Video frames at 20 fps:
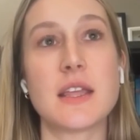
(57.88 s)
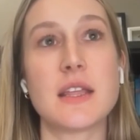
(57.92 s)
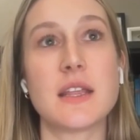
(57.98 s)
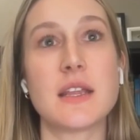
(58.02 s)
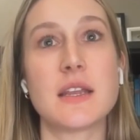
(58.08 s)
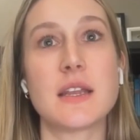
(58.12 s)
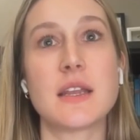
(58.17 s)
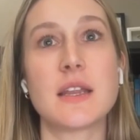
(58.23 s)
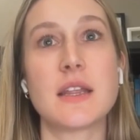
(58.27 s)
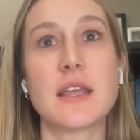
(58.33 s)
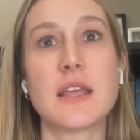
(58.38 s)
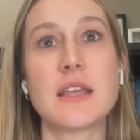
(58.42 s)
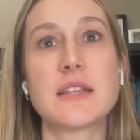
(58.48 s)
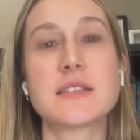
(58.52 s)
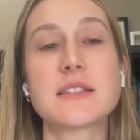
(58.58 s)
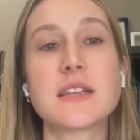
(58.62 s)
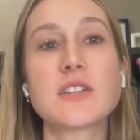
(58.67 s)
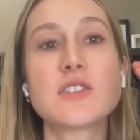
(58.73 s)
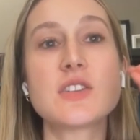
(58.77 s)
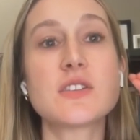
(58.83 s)

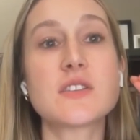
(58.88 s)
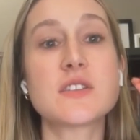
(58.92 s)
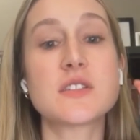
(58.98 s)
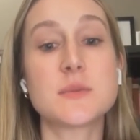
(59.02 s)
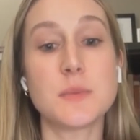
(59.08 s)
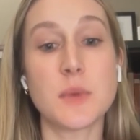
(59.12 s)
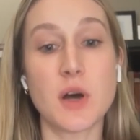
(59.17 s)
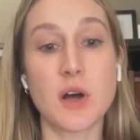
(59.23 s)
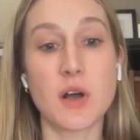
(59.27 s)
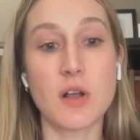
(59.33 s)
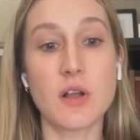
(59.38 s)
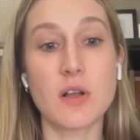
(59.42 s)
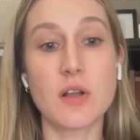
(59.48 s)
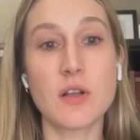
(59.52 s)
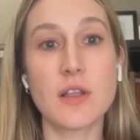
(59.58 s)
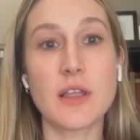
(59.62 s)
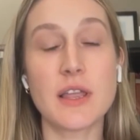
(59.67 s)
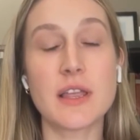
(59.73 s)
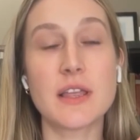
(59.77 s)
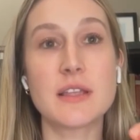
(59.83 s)
it's such a
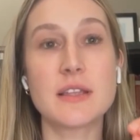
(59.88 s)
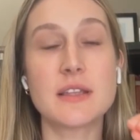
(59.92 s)
small,